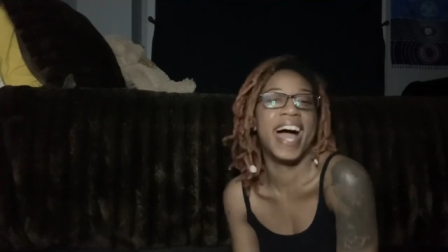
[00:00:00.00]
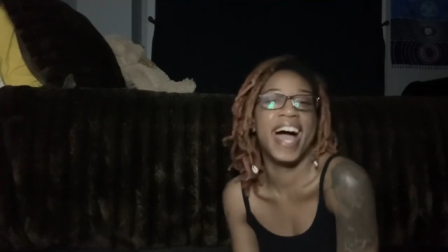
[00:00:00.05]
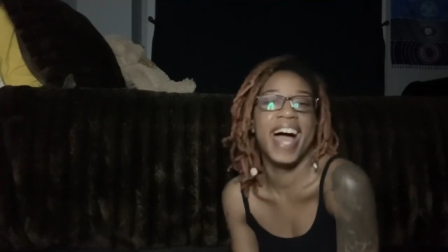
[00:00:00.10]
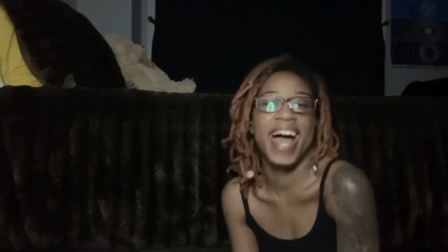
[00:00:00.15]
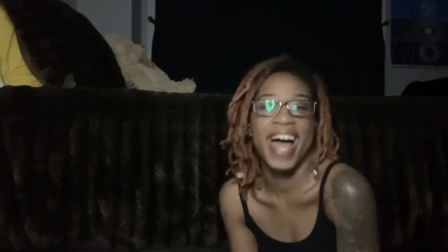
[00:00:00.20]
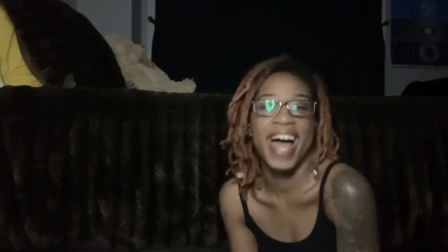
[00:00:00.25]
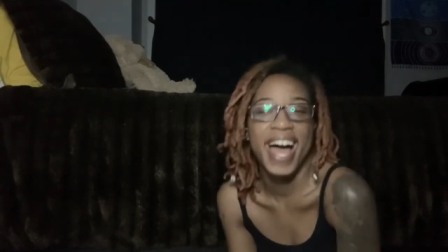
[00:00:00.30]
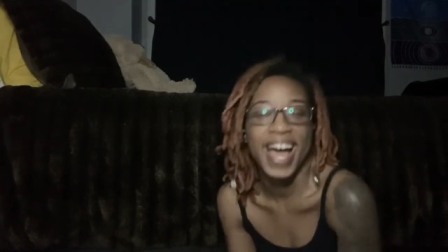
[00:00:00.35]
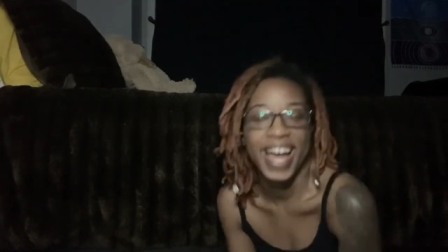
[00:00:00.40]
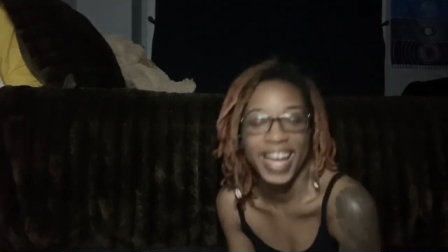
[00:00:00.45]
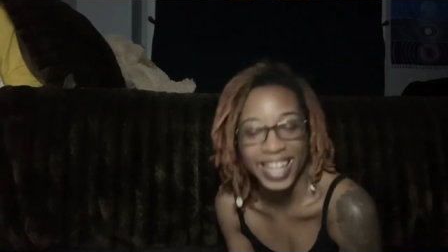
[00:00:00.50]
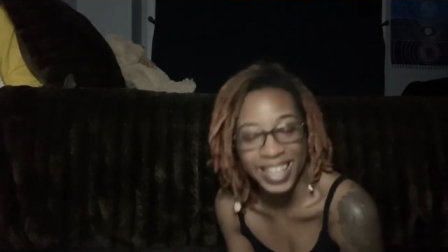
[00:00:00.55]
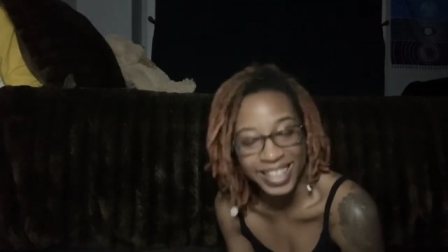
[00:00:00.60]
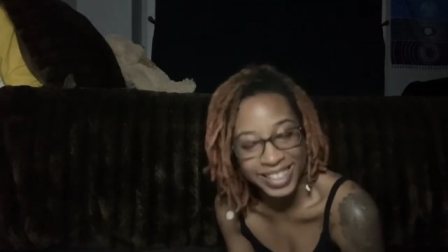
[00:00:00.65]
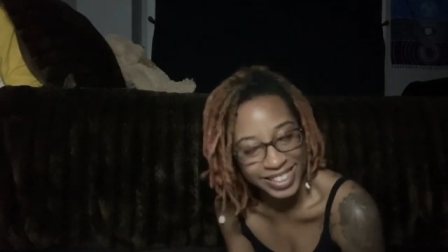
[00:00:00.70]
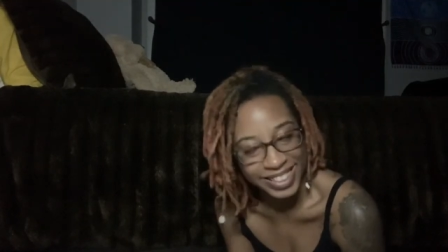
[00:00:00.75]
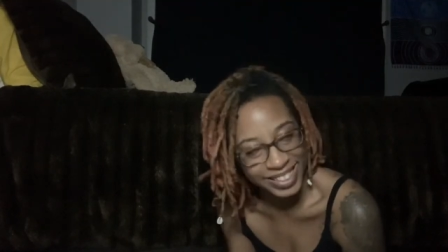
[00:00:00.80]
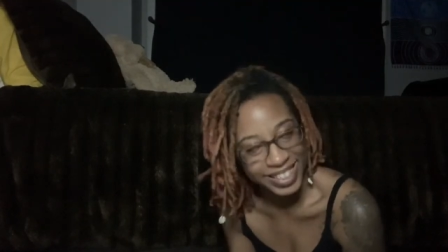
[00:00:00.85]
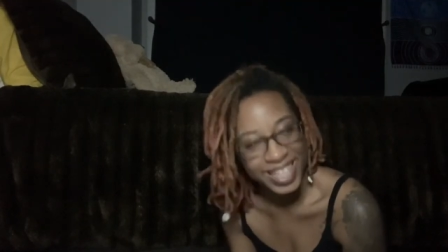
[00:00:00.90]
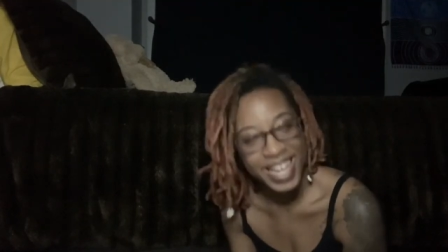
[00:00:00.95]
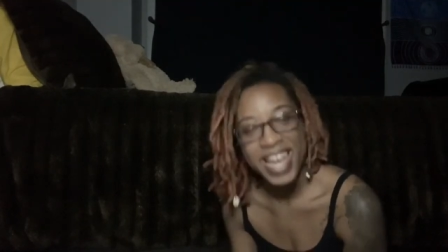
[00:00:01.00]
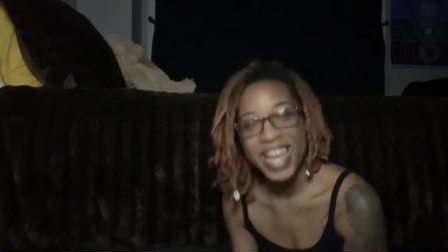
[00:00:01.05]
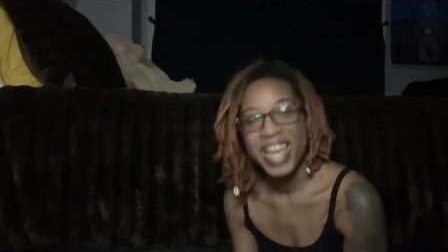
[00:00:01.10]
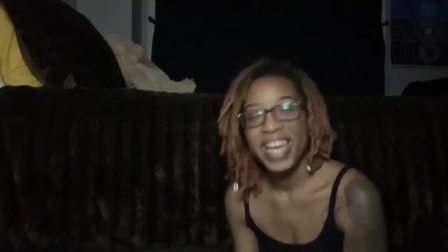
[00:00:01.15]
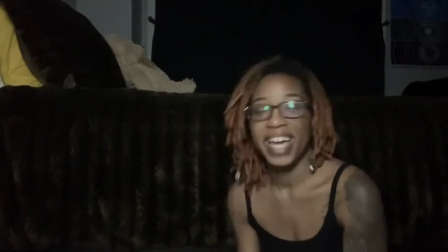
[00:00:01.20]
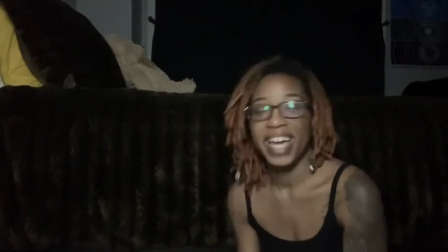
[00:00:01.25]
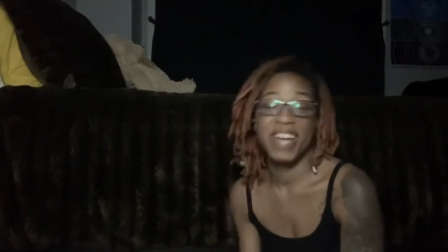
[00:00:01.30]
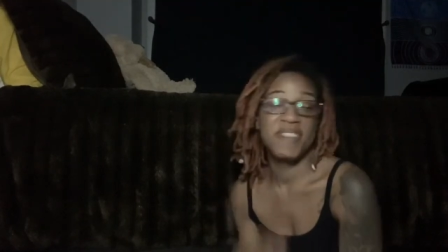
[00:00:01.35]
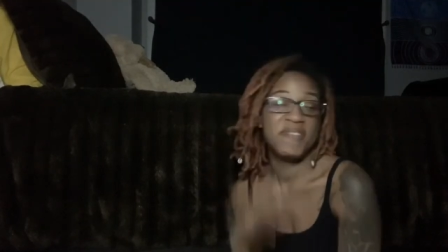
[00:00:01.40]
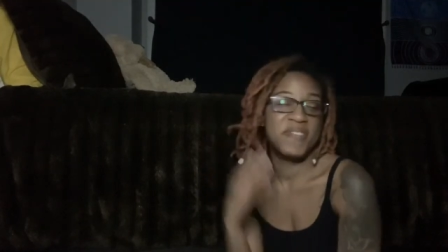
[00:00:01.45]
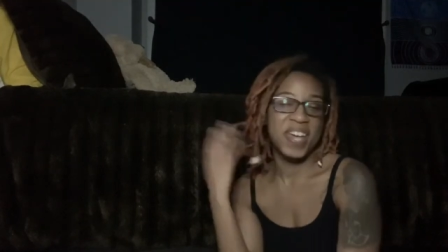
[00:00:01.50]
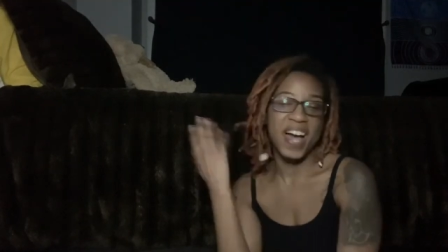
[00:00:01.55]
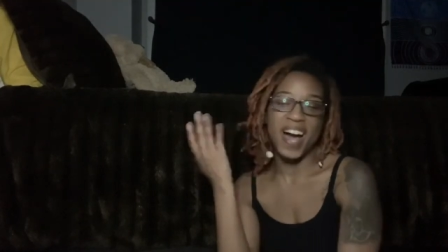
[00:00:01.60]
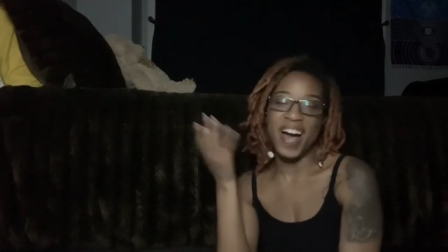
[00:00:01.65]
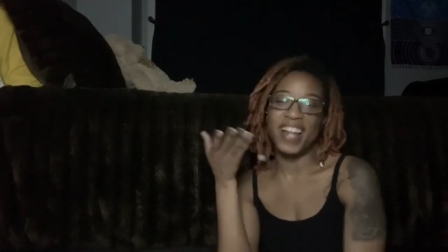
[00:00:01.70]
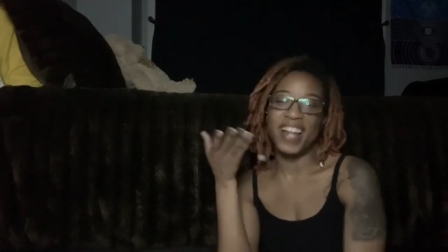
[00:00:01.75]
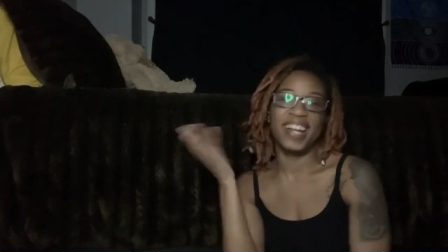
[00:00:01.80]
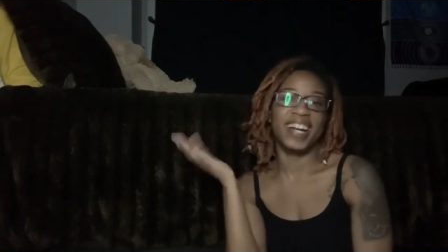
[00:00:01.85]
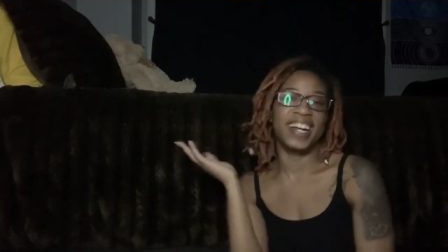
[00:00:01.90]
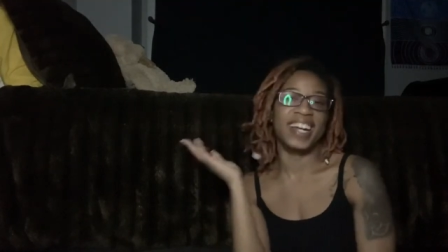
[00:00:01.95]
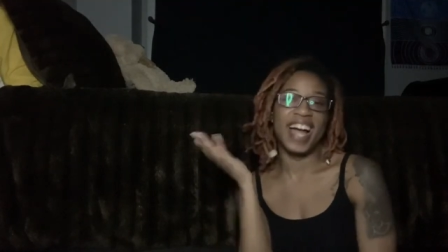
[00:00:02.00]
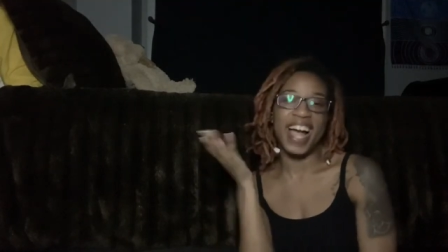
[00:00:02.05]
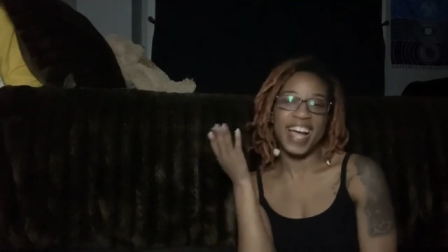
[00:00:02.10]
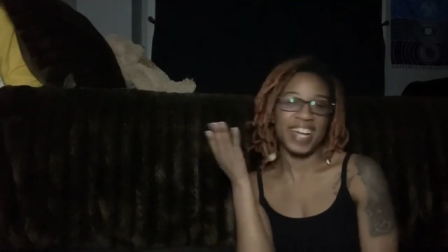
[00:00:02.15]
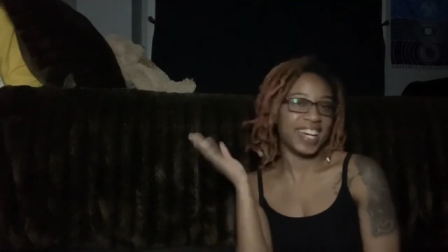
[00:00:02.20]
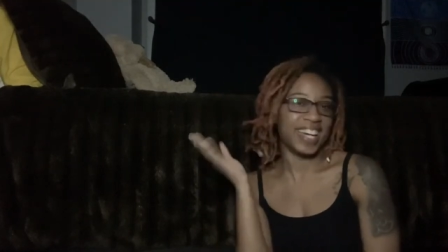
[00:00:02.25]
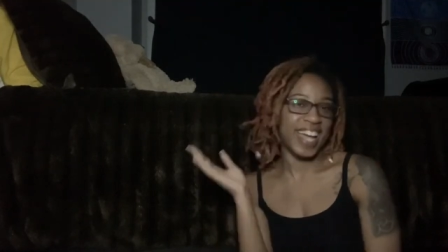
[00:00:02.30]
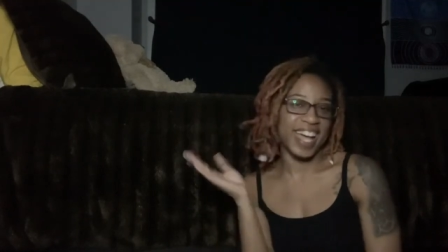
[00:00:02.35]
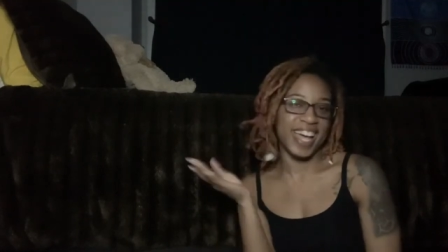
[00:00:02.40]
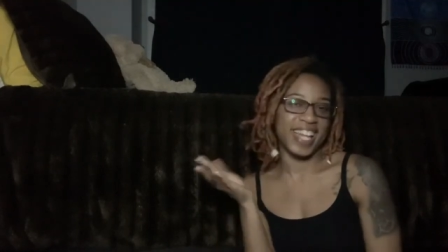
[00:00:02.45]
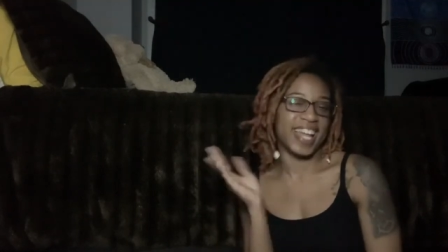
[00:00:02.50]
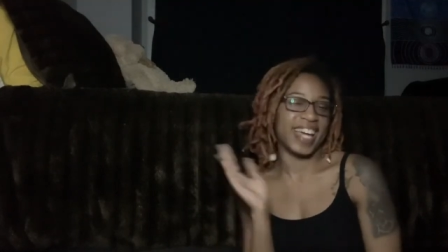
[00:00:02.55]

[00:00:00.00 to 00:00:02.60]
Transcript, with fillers: guys, if y'all are like that,